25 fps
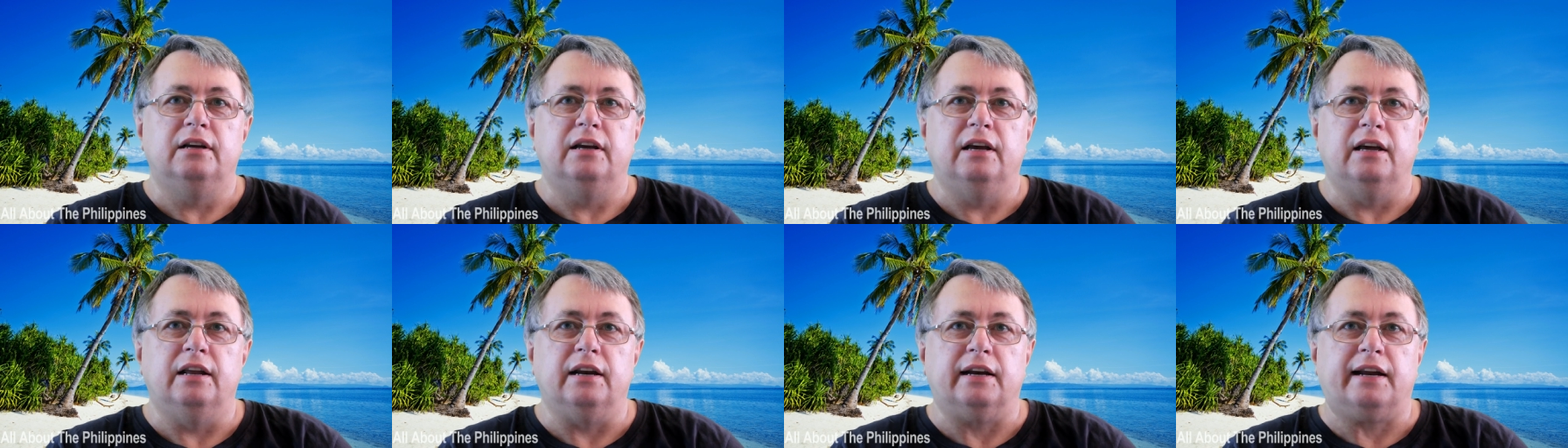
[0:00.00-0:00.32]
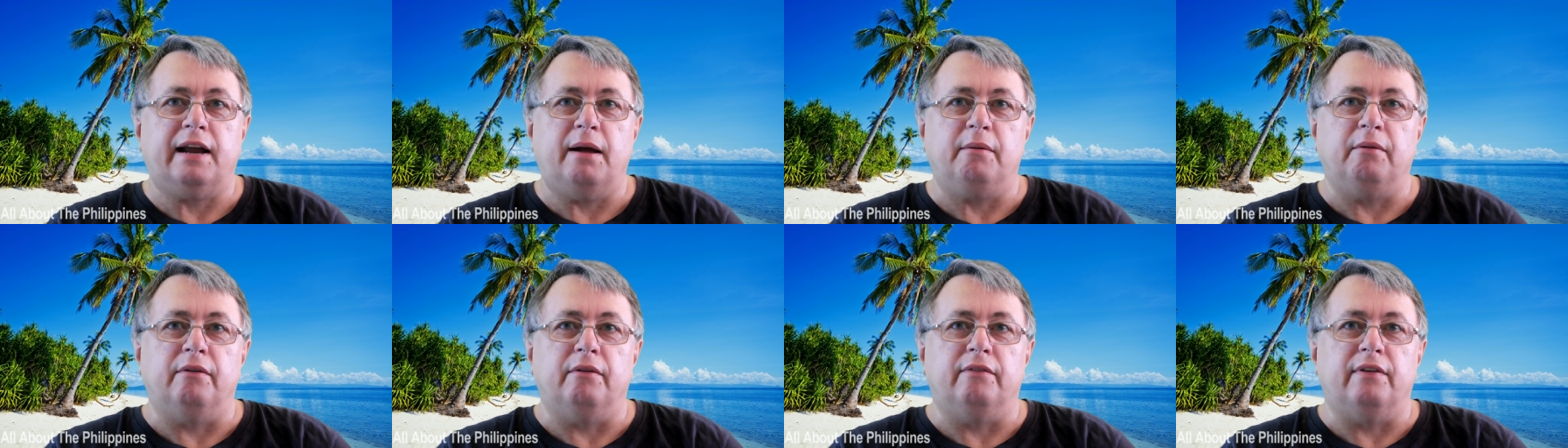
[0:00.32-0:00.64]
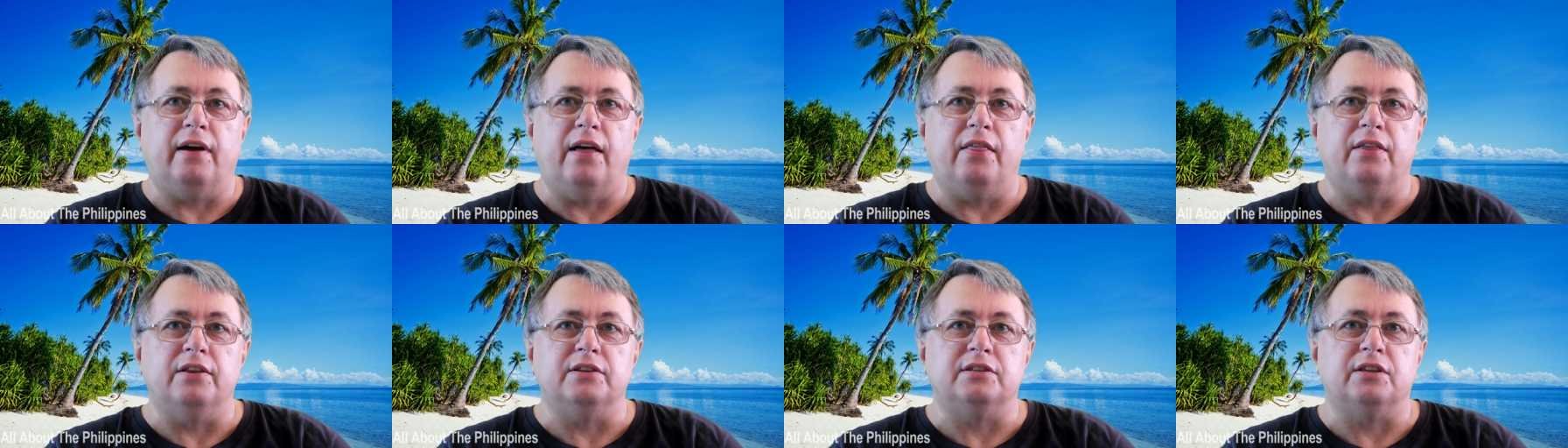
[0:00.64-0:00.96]
and a couple of
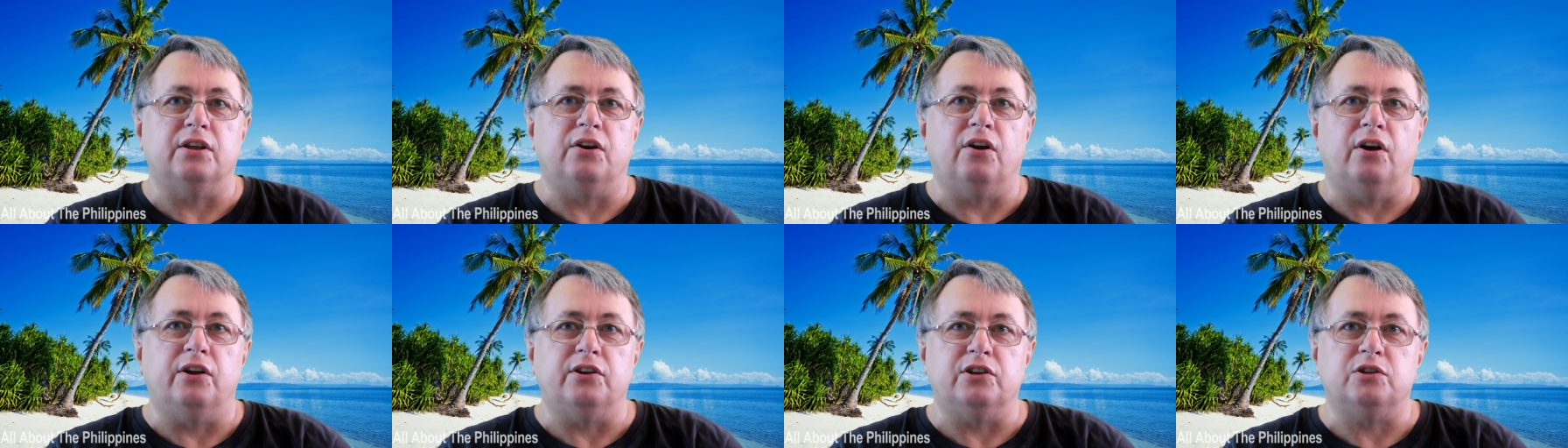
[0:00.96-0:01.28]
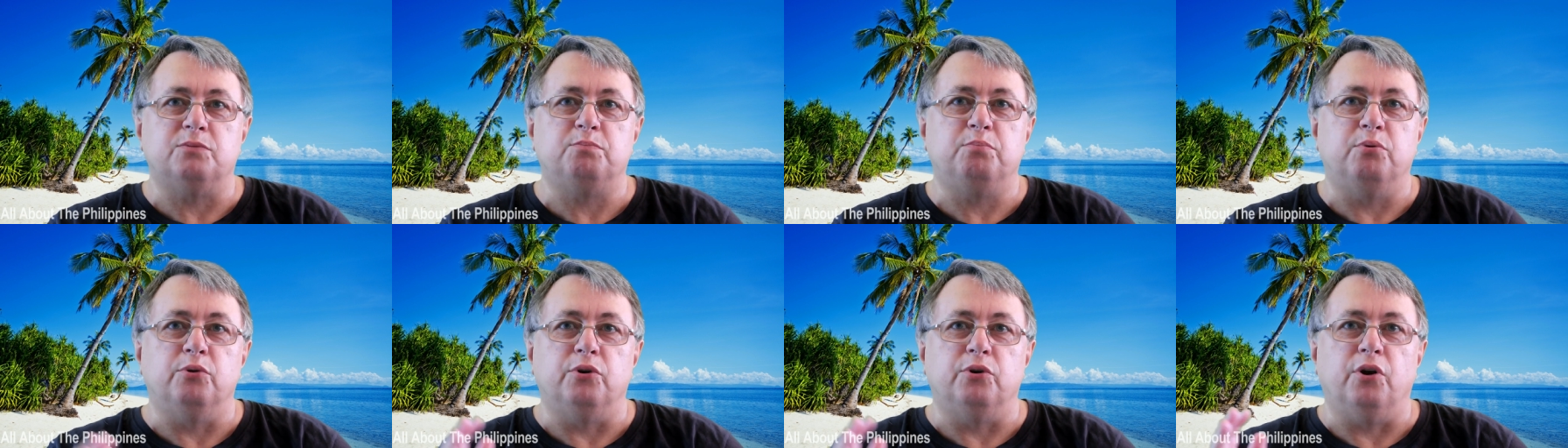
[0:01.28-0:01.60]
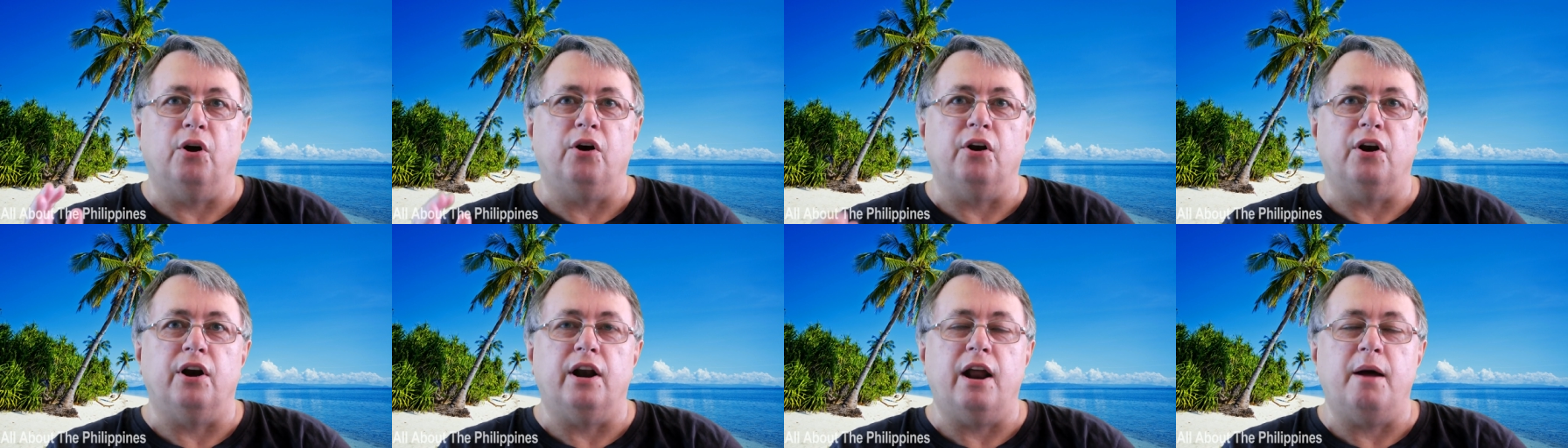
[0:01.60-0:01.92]
others that I just put
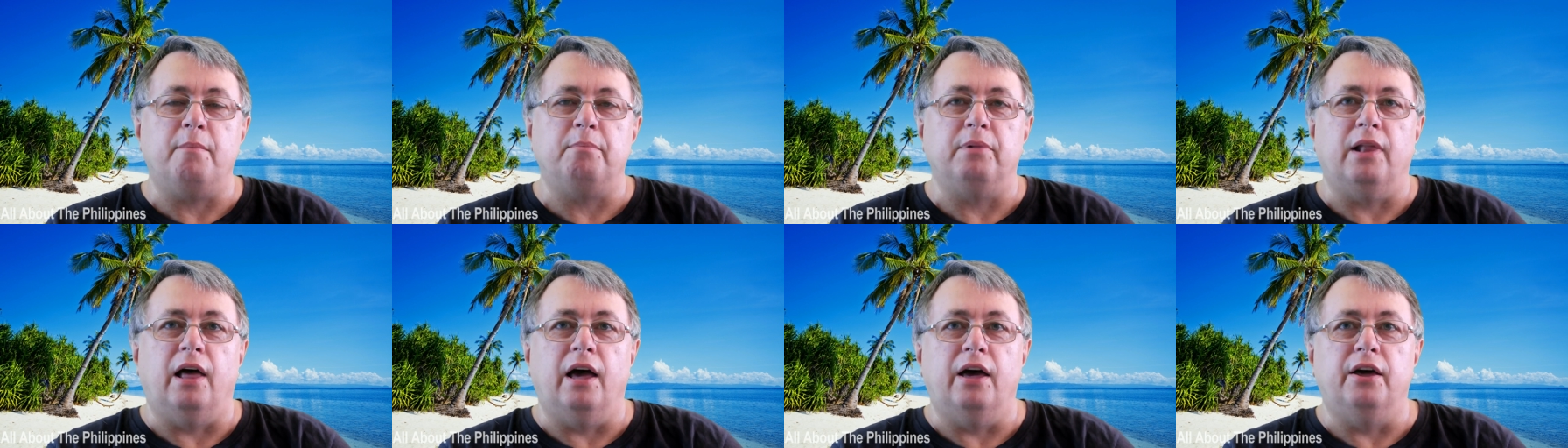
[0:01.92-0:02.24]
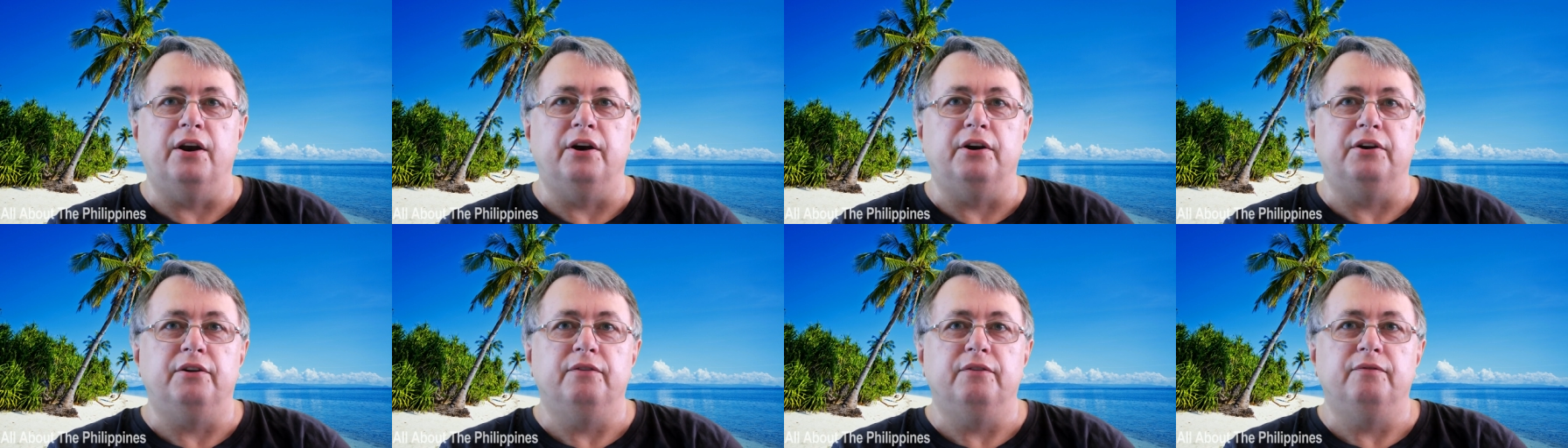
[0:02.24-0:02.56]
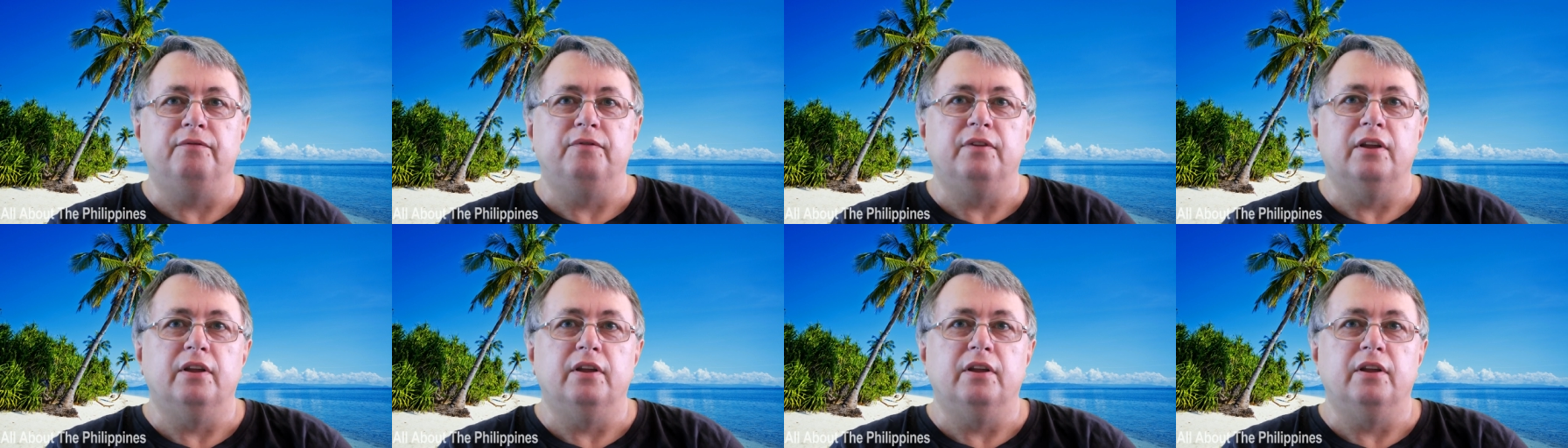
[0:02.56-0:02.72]
on and uploaded.